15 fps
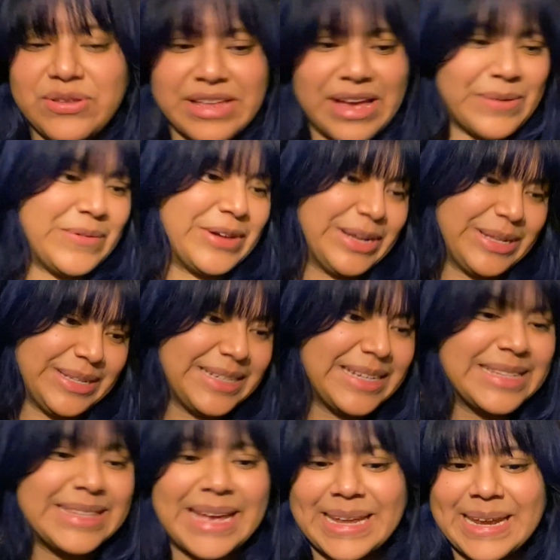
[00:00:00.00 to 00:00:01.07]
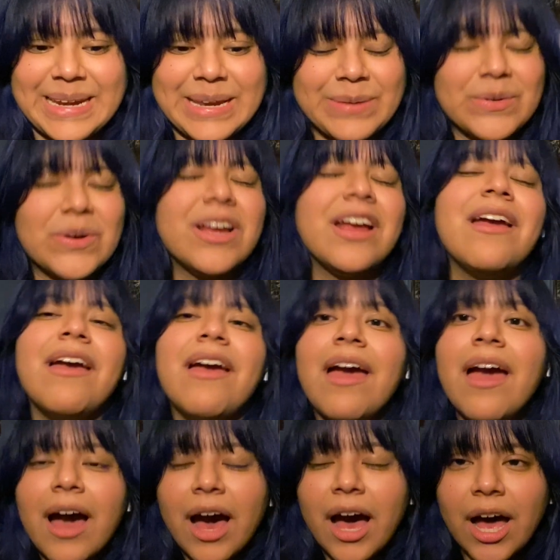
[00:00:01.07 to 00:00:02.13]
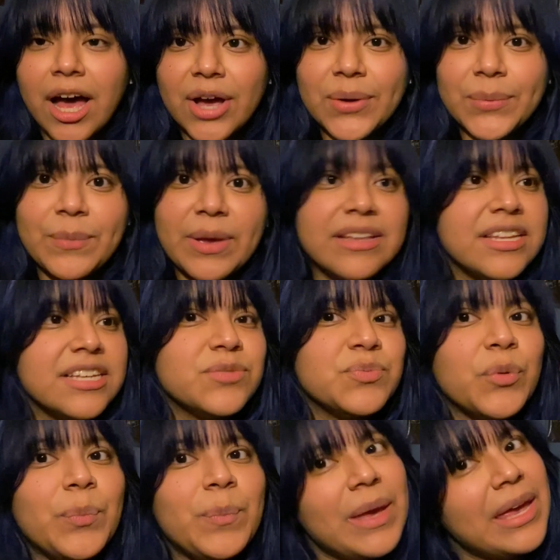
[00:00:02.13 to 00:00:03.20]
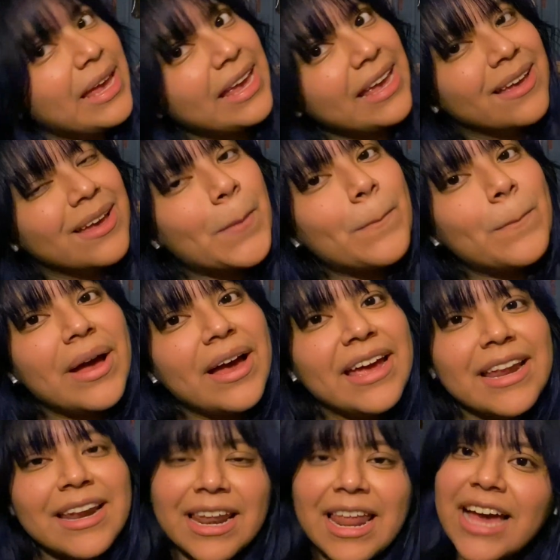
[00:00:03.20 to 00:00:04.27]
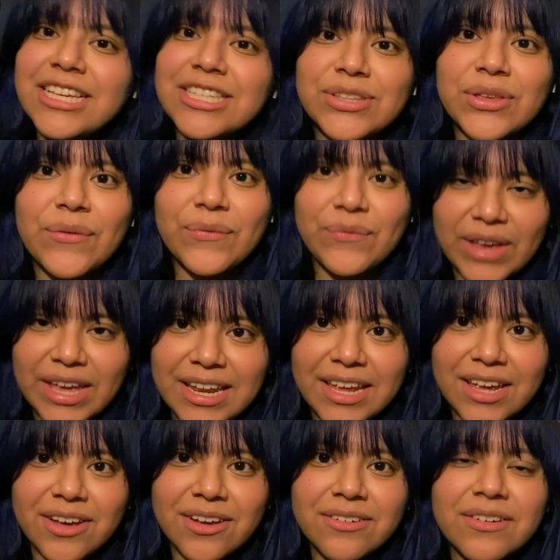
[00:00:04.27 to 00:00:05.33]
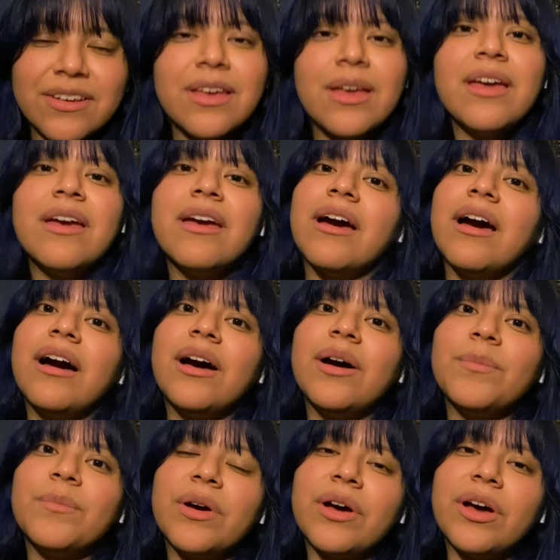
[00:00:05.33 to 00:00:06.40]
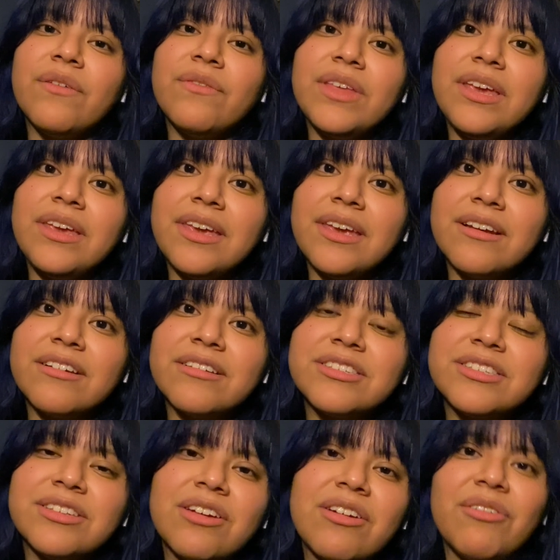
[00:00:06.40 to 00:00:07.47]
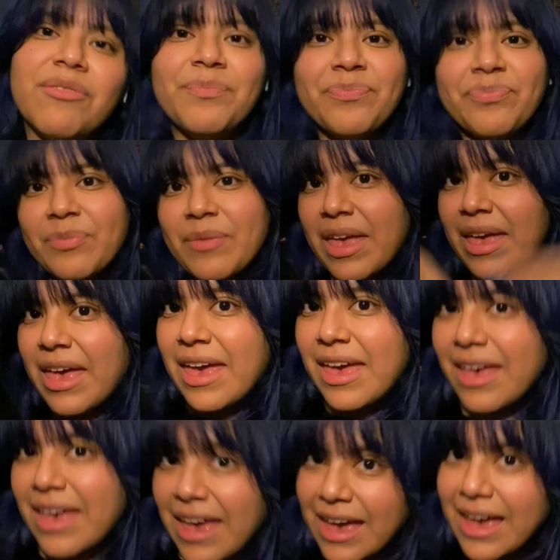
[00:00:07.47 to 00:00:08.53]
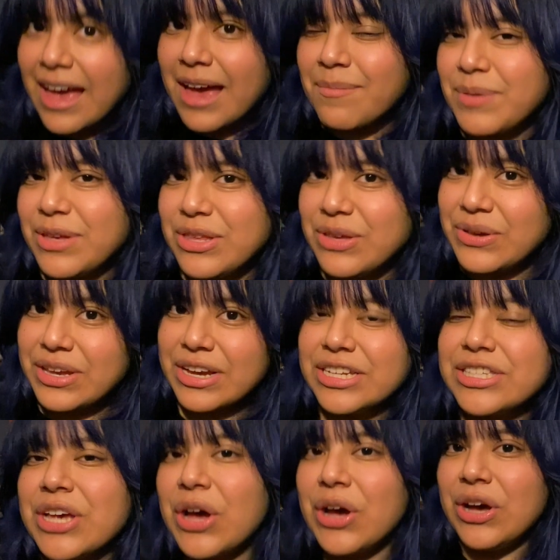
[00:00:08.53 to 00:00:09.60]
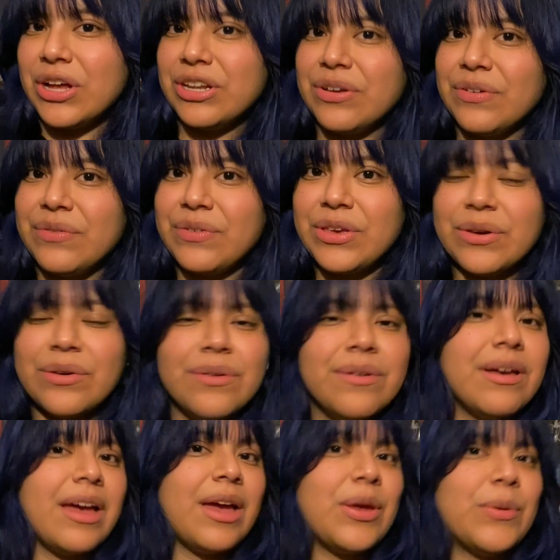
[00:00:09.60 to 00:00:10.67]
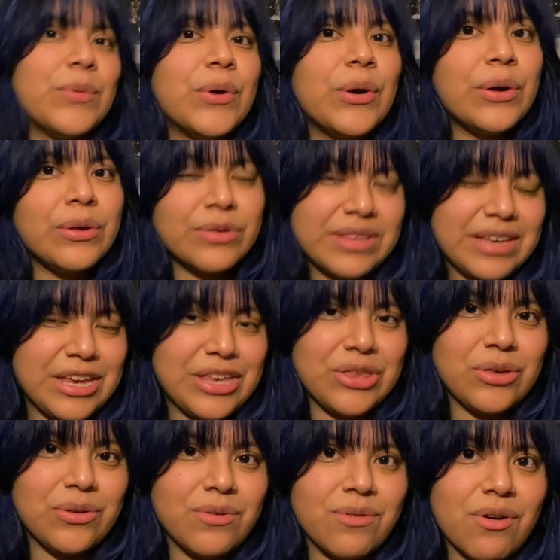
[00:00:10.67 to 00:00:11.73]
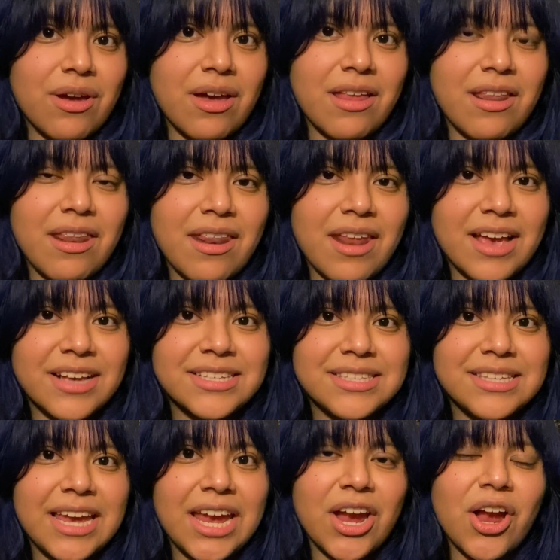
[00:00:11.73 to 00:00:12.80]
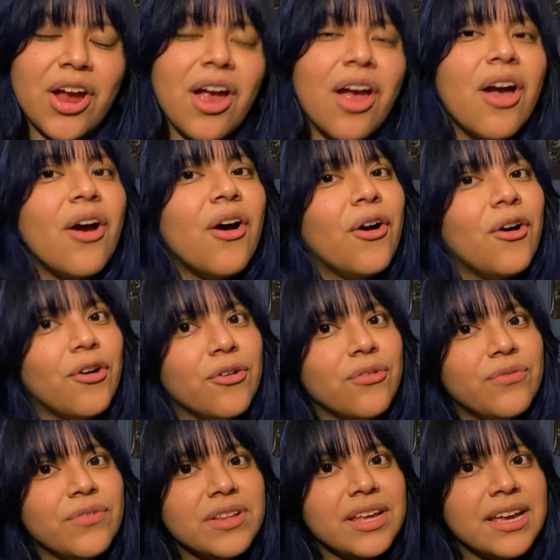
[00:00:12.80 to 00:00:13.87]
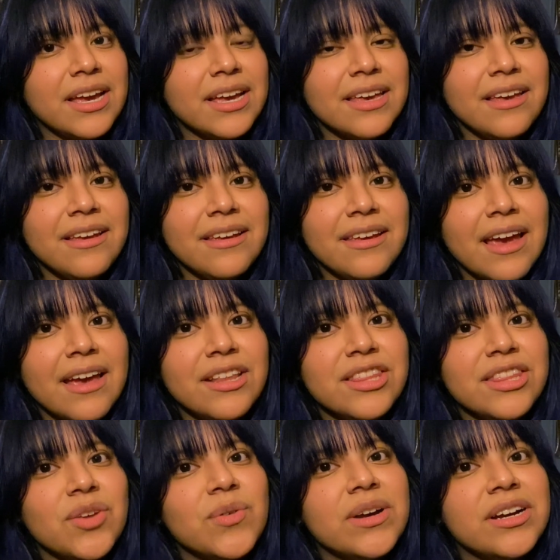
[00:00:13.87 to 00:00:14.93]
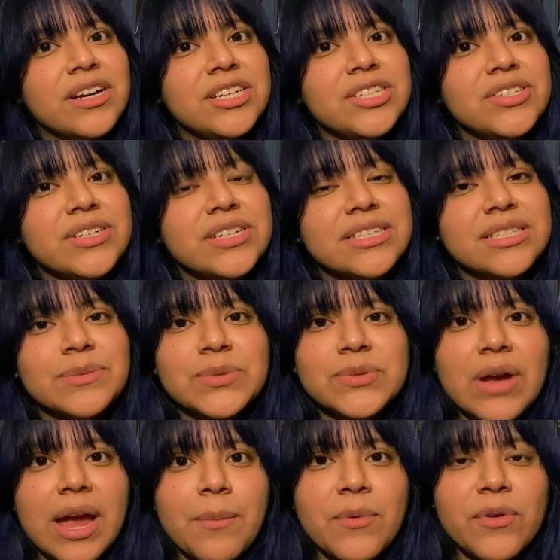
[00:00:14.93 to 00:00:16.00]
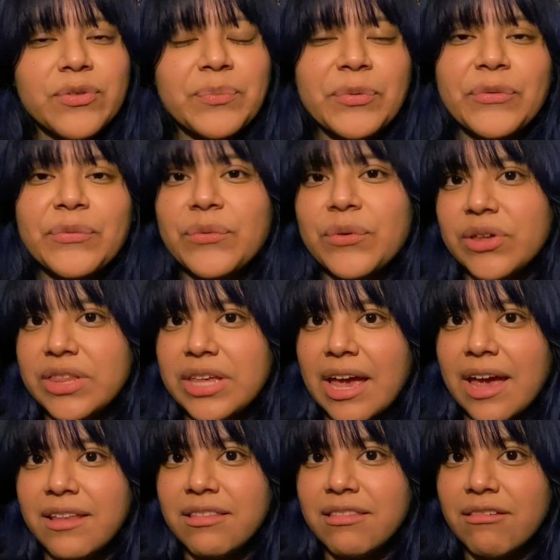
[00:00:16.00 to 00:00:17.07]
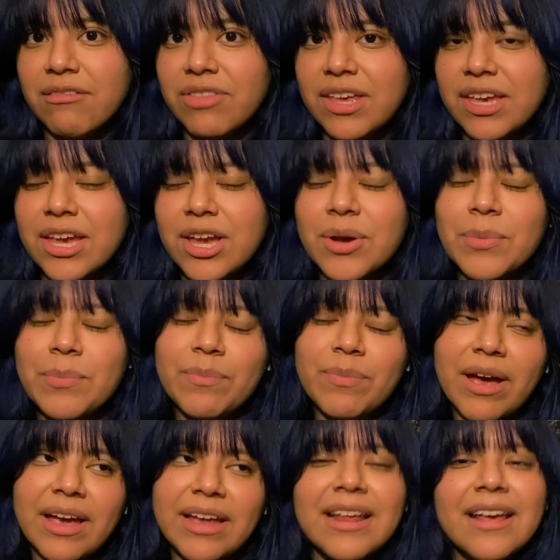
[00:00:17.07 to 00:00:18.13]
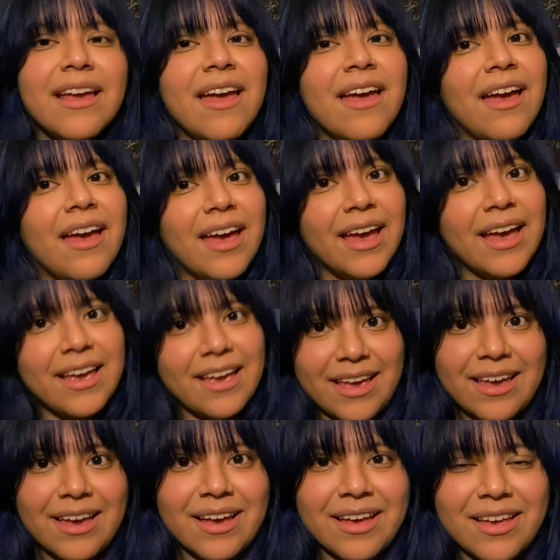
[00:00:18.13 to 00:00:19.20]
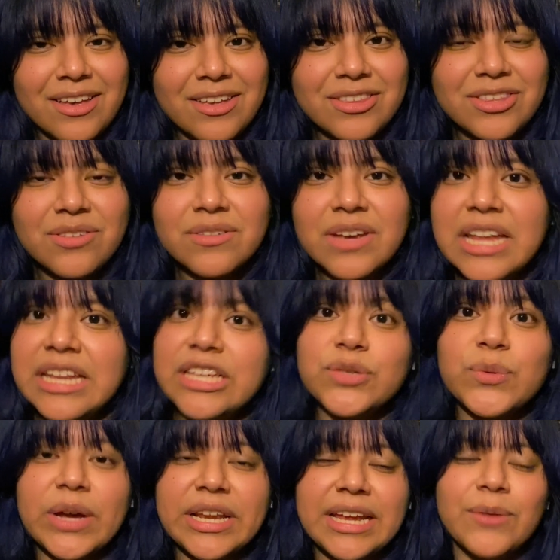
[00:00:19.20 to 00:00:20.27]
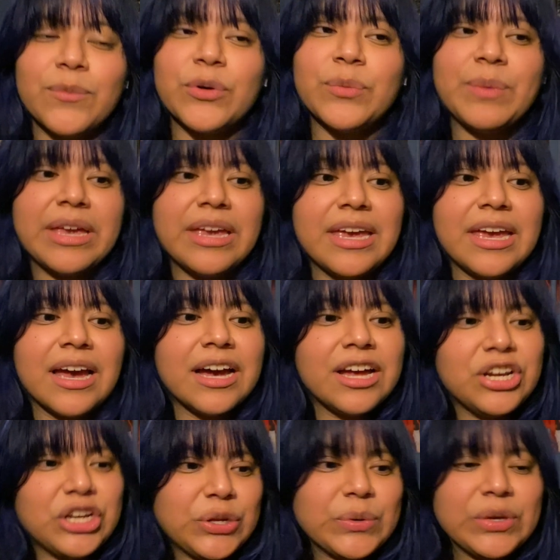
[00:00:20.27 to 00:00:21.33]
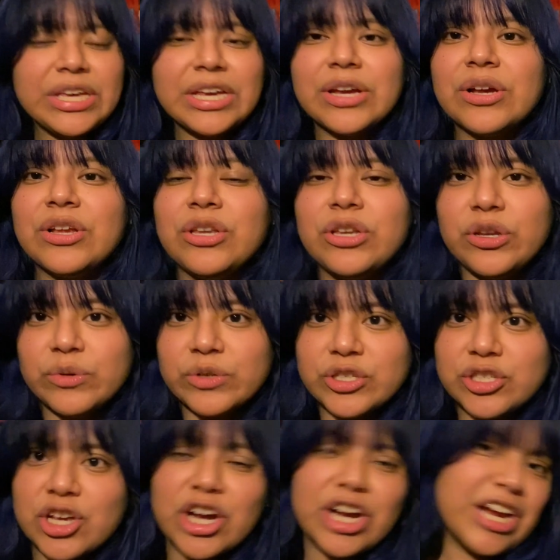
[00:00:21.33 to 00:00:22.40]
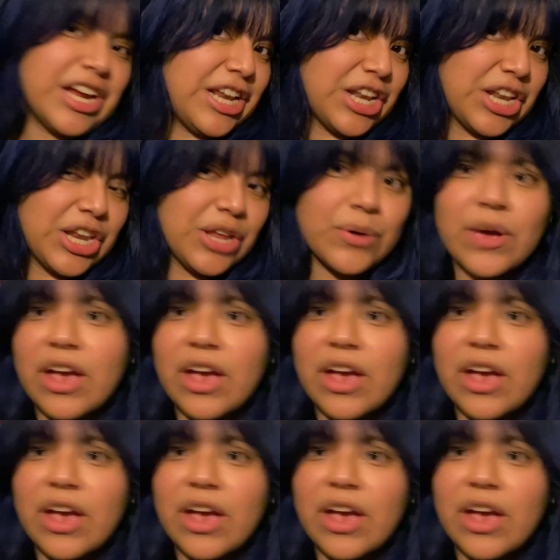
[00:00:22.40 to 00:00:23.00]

not want to look at that anymore um and this will be my last video um of the year so happy new year to all of you i will see you next year hopefully i can get to 100 subscribers before the end of the year but 2020 will be a new year new start new